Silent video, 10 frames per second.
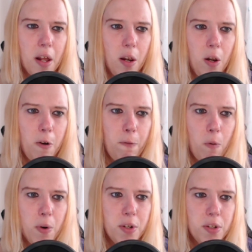look
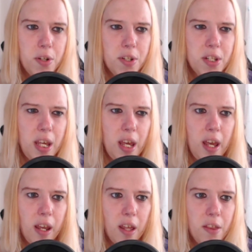forward to
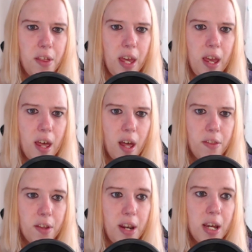seeing
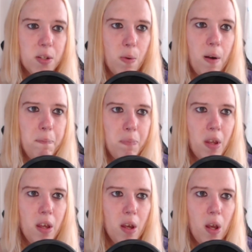the next one.
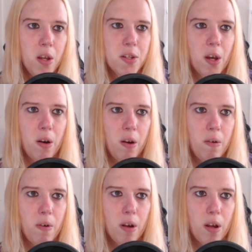
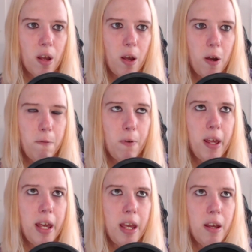So
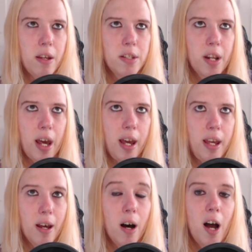hopefully
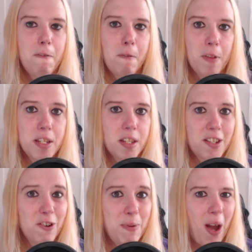today, this
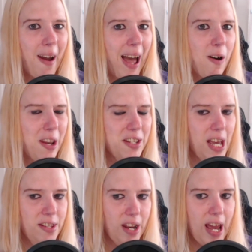should be going out on a
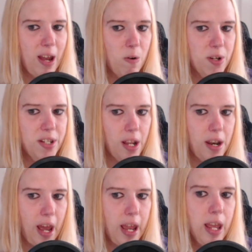Saturday or a
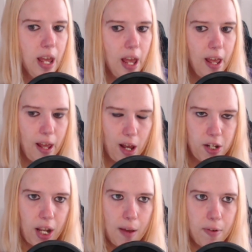Sunday. I
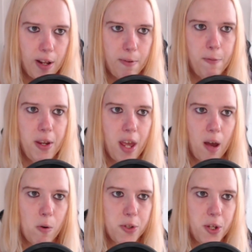should have another
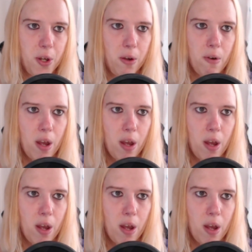video or two